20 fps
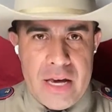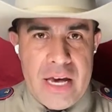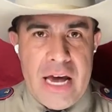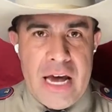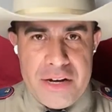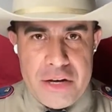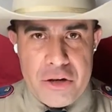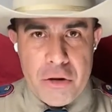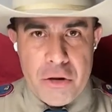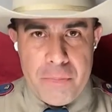
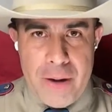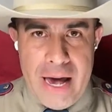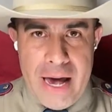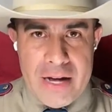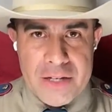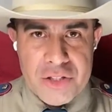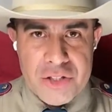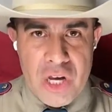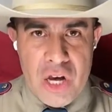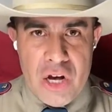in Eagle
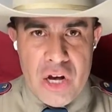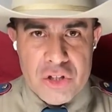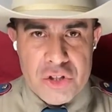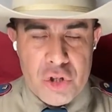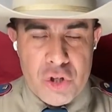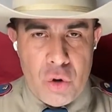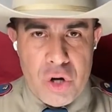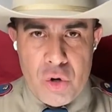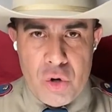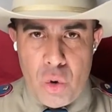Pass.
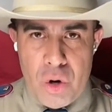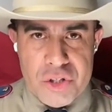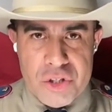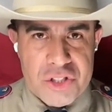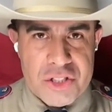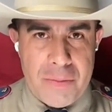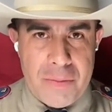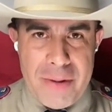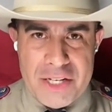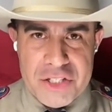So, of
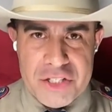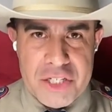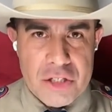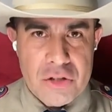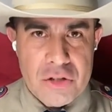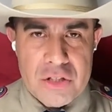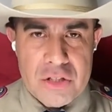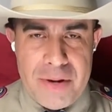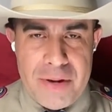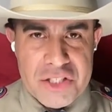course, the
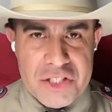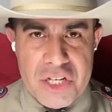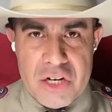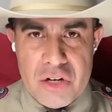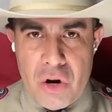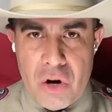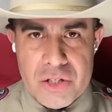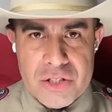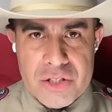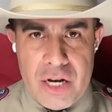Mexican the Mexican
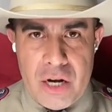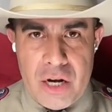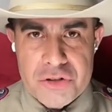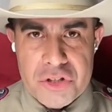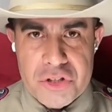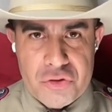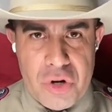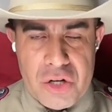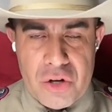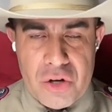cartels,
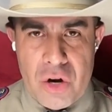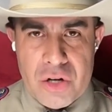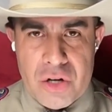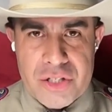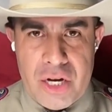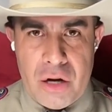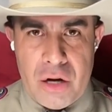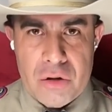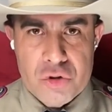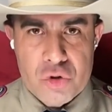the drug
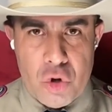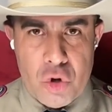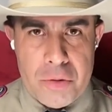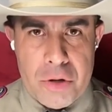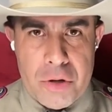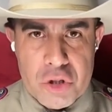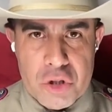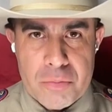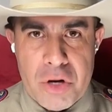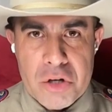cartels,
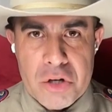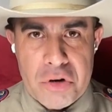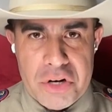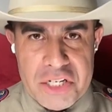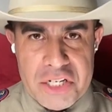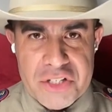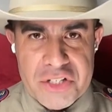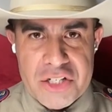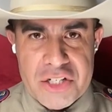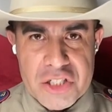criminal smuggling
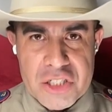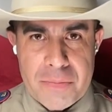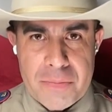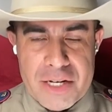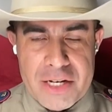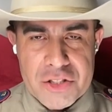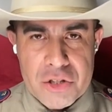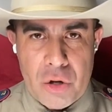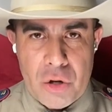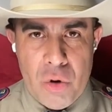organizations in
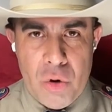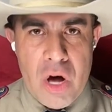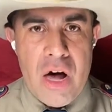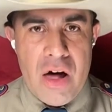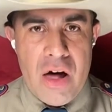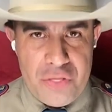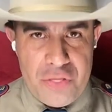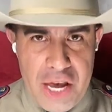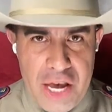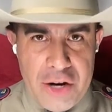Mexico,
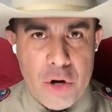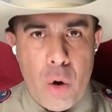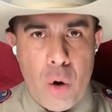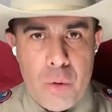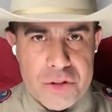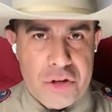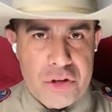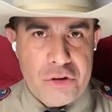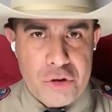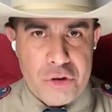they know
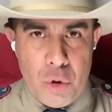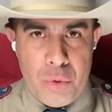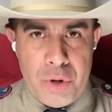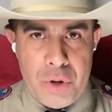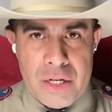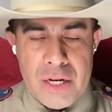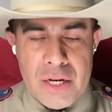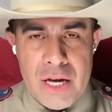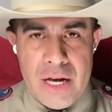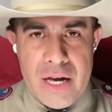what they're
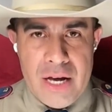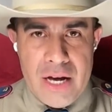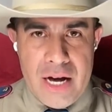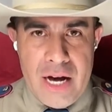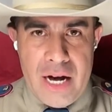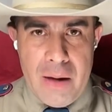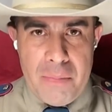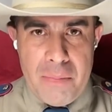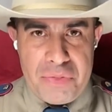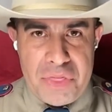doing.
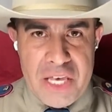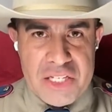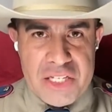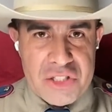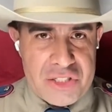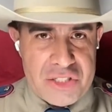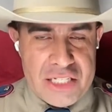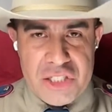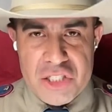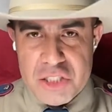Uh, this
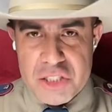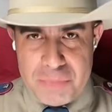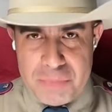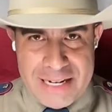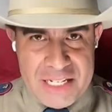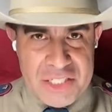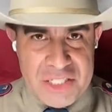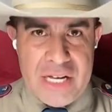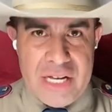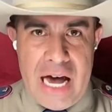this is by
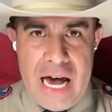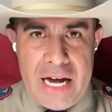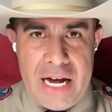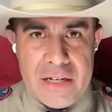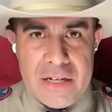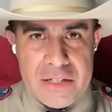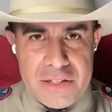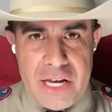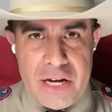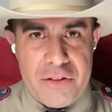
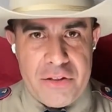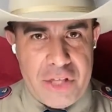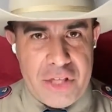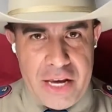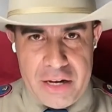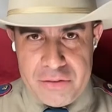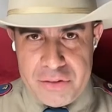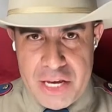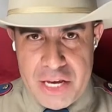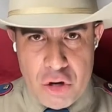design. They,
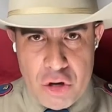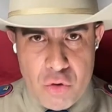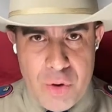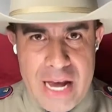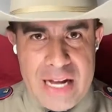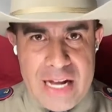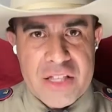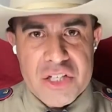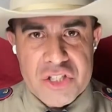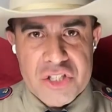they they
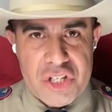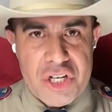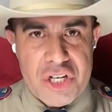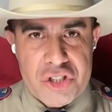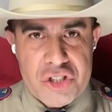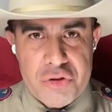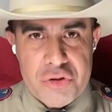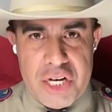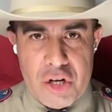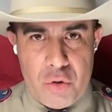create this
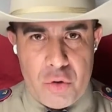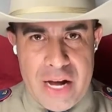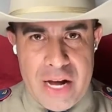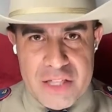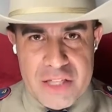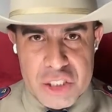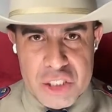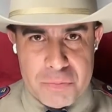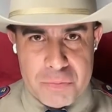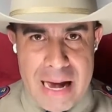issue. They
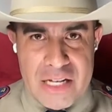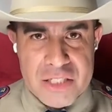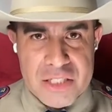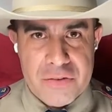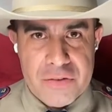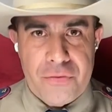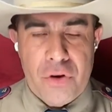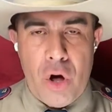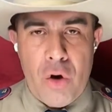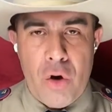create this
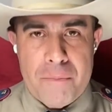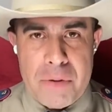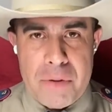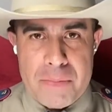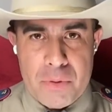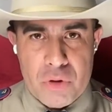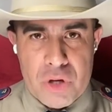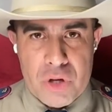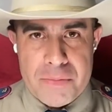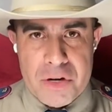massive flow of
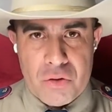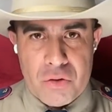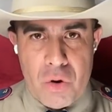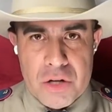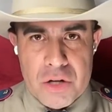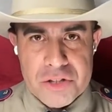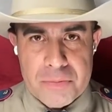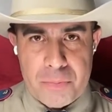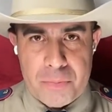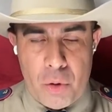people coming
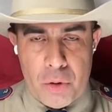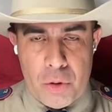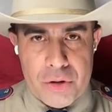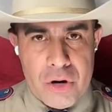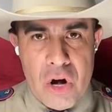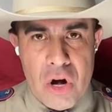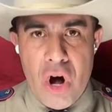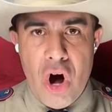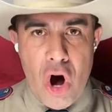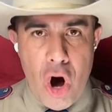across the border
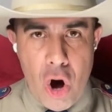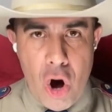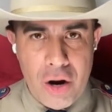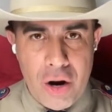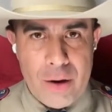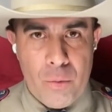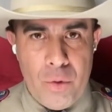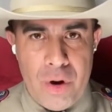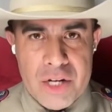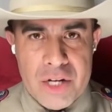all
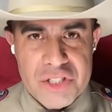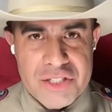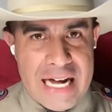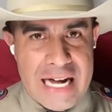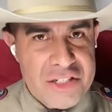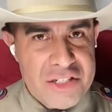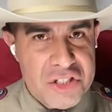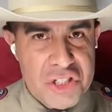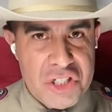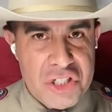at once,
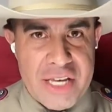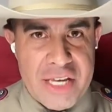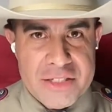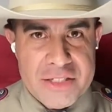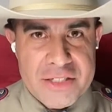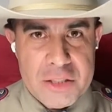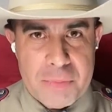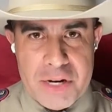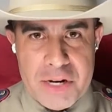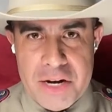not just in
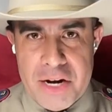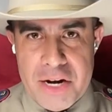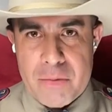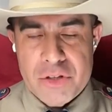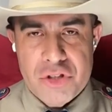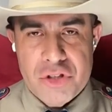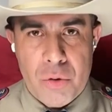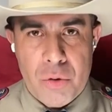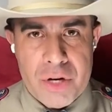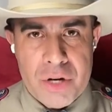Texas but in
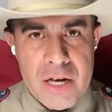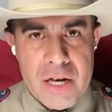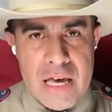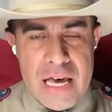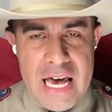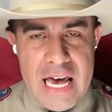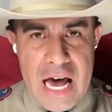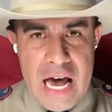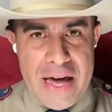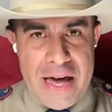Arizona,
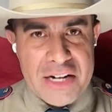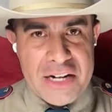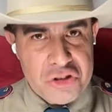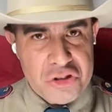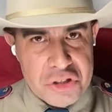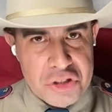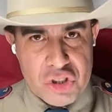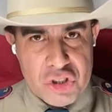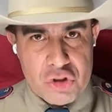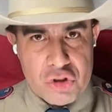and that is
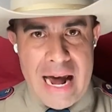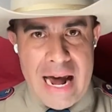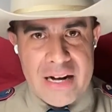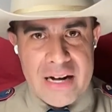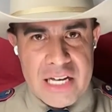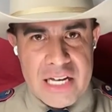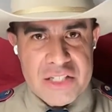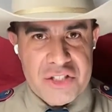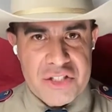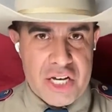to
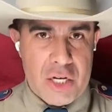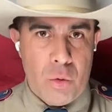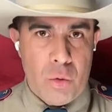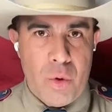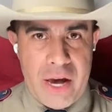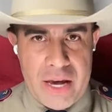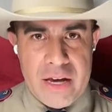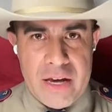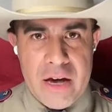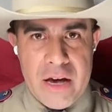distract and take
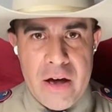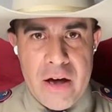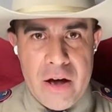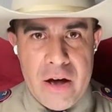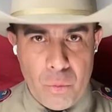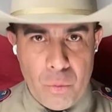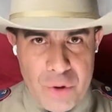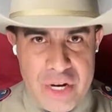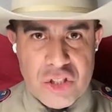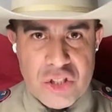away
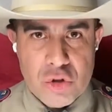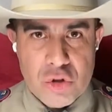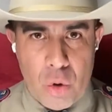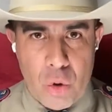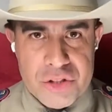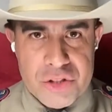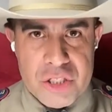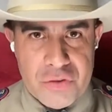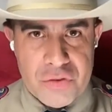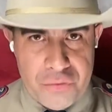
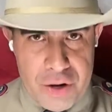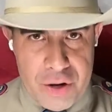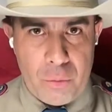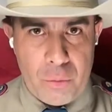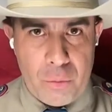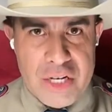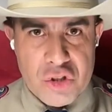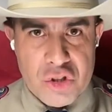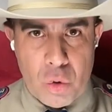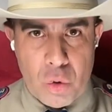resources, federal
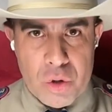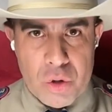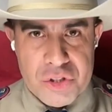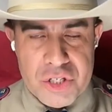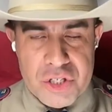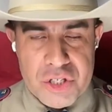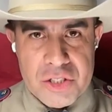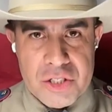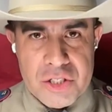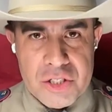
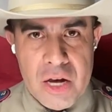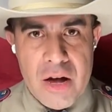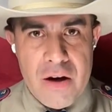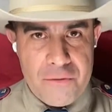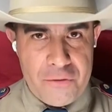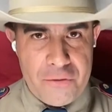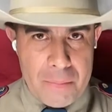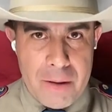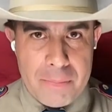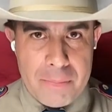resources,
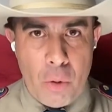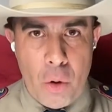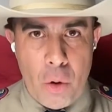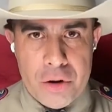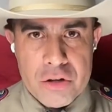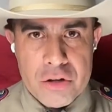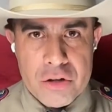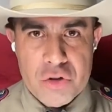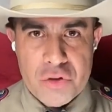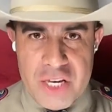from the
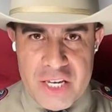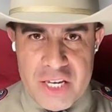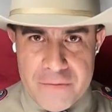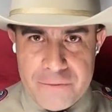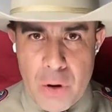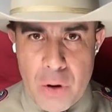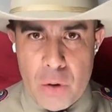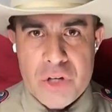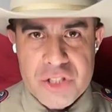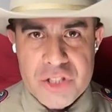border so they can
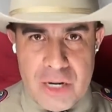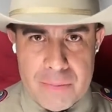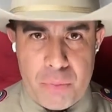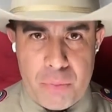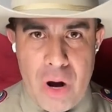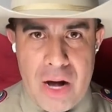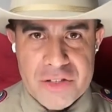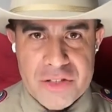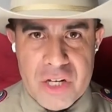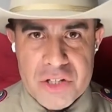focus on
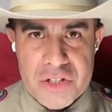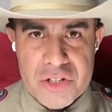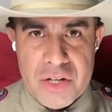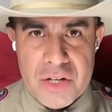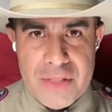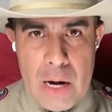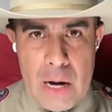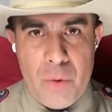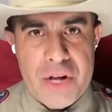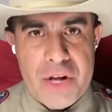processing.
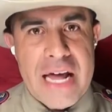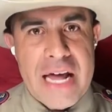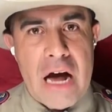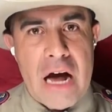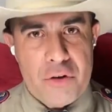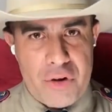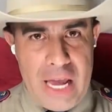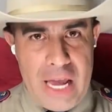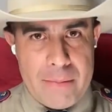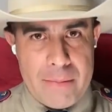That way, now
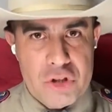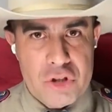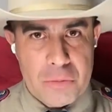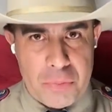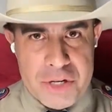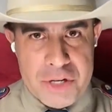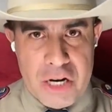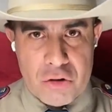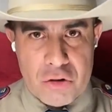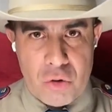they're able to
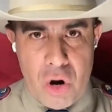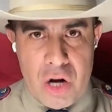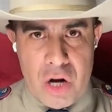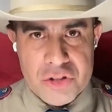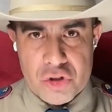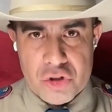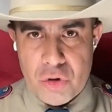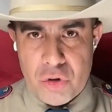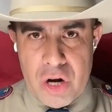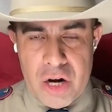bring
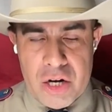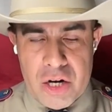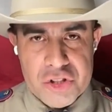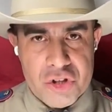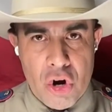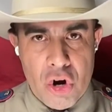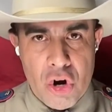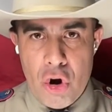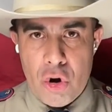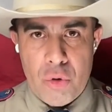across
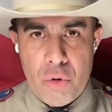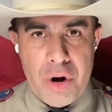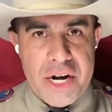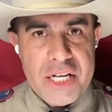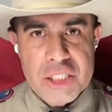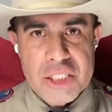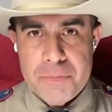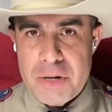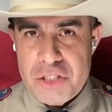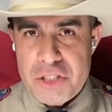drugs or
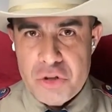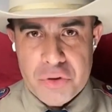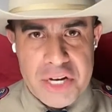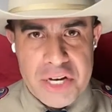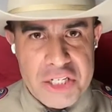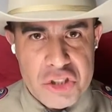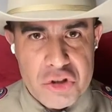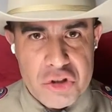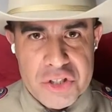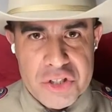any special
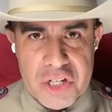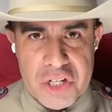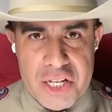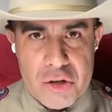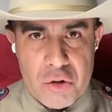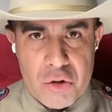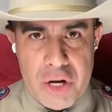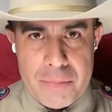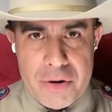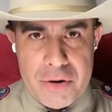interests,
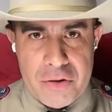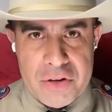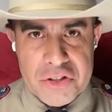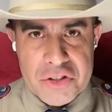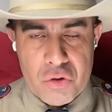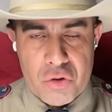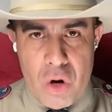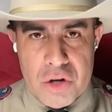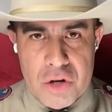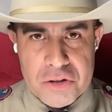illegal
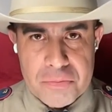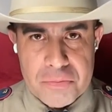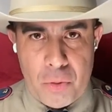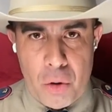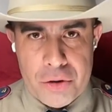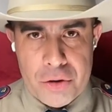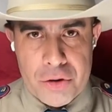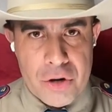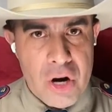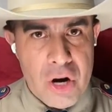immigrants across the
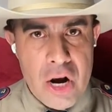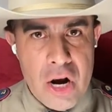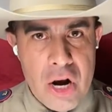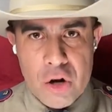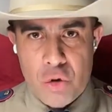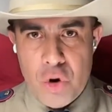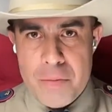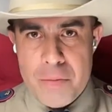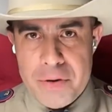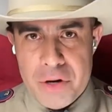border,
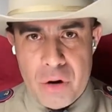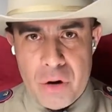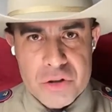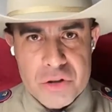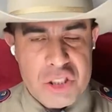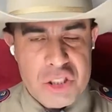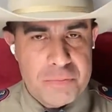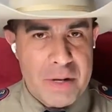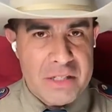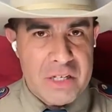
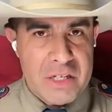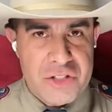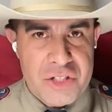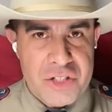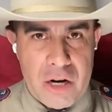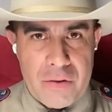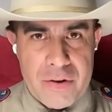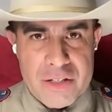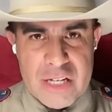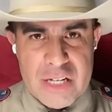criminals, suspected
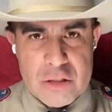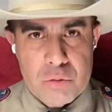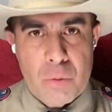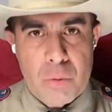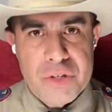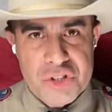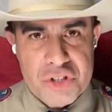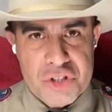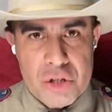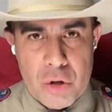terrorists. That's where
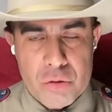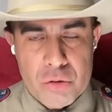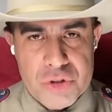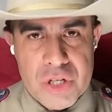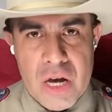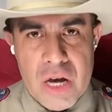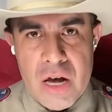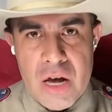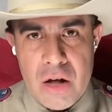we see those